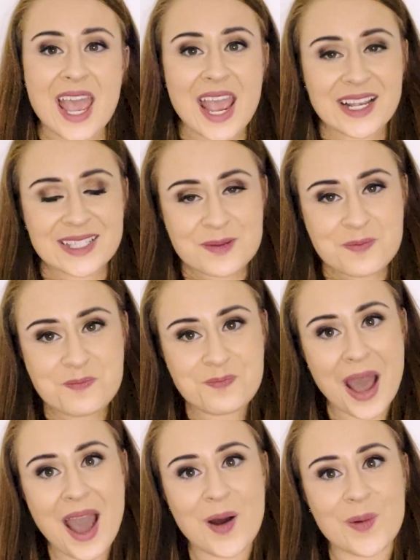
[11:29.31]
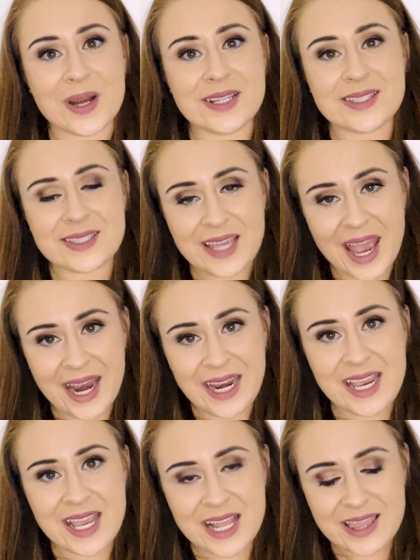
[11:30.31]
It's about
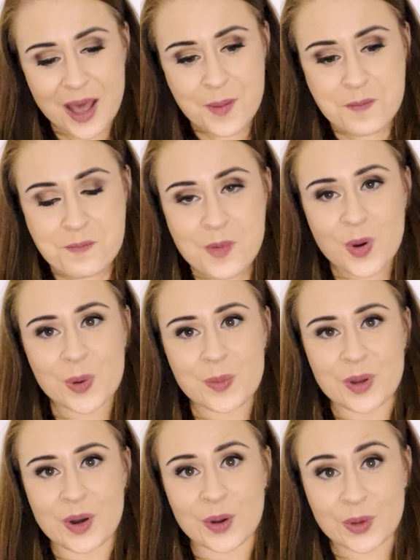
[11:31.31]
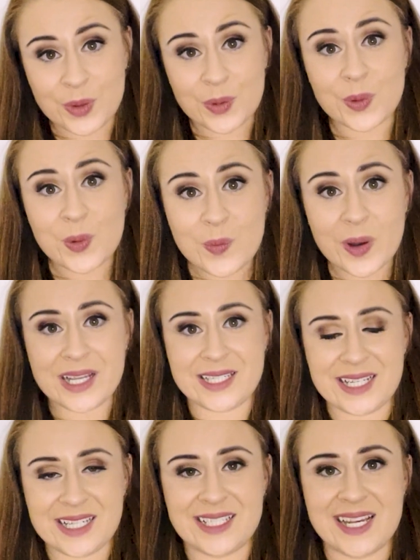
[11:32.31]
taking that moment on your
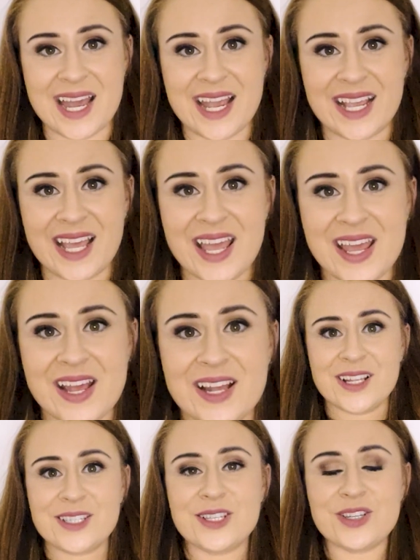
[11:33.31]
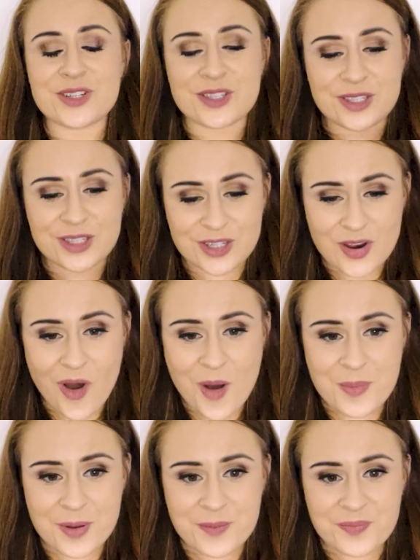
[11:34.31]
wedding day to just
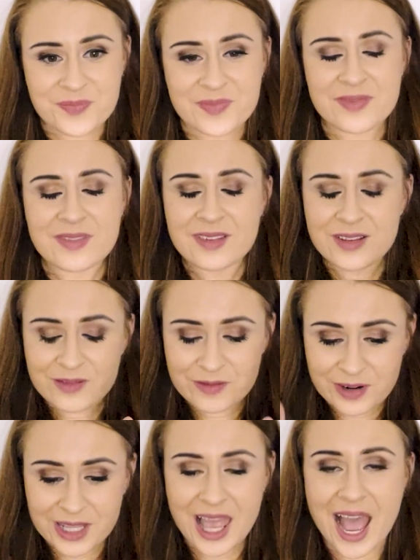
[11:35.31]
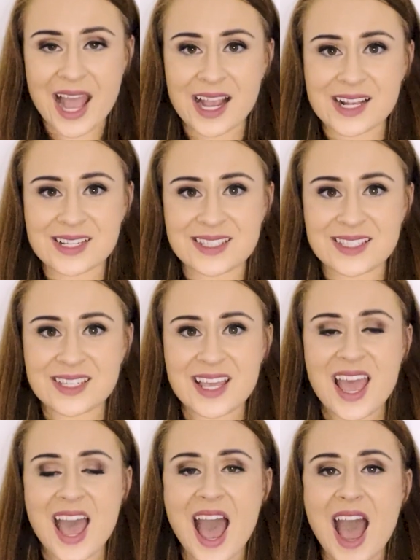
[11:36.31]
stop, relax,
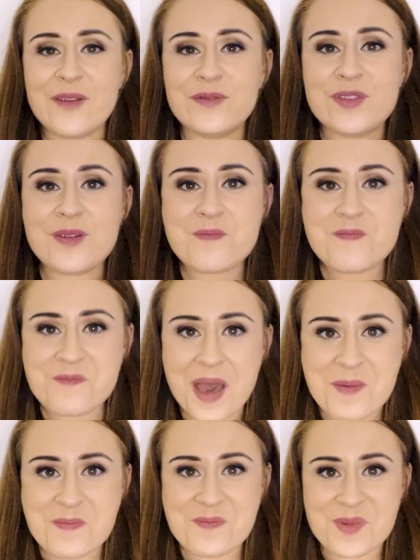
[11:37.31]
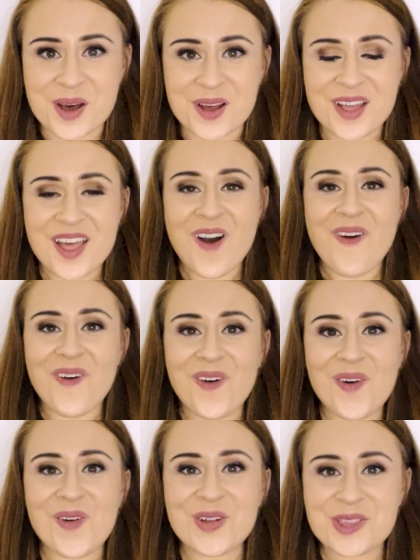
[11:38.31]
and remember
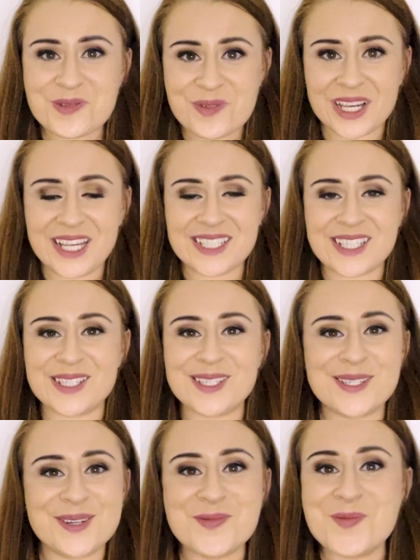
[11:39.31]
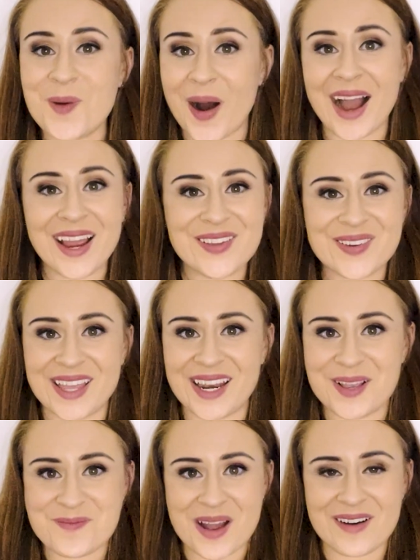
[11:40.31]
all the reasons to why you're
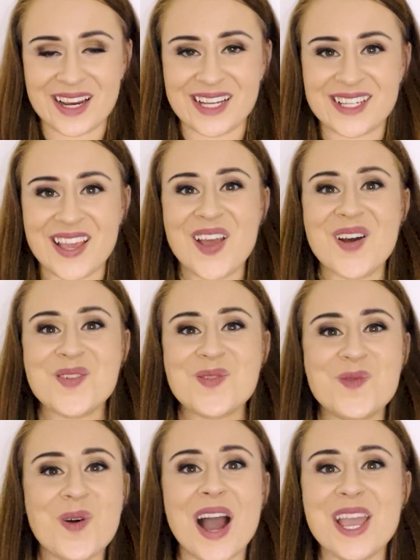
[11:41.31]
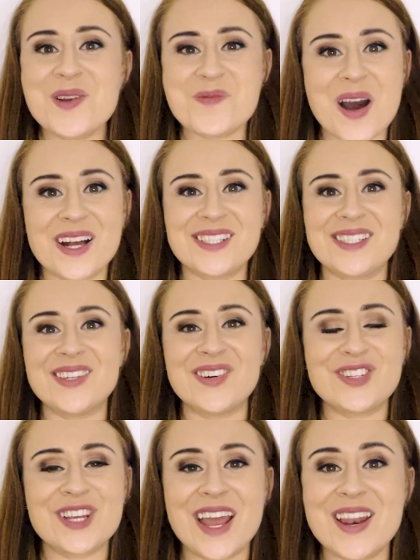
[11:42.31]
getting married, why you are
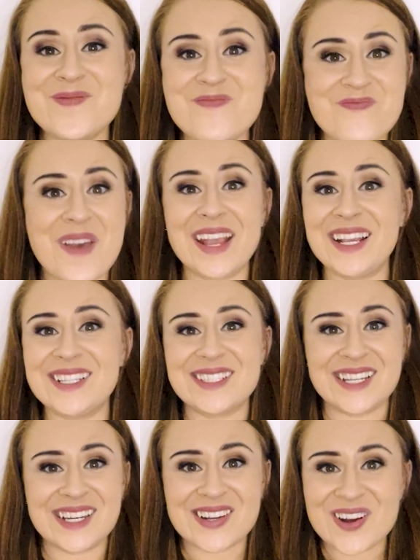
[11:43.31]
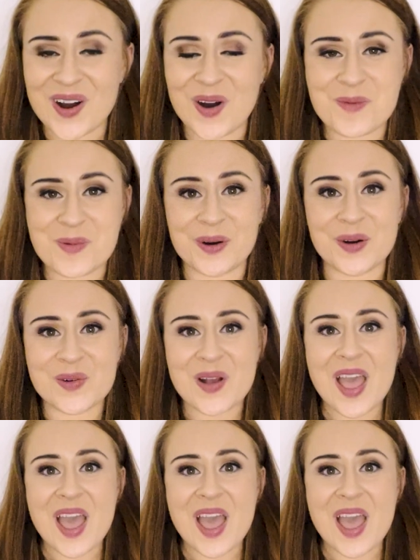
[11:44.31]
such an amazing couple,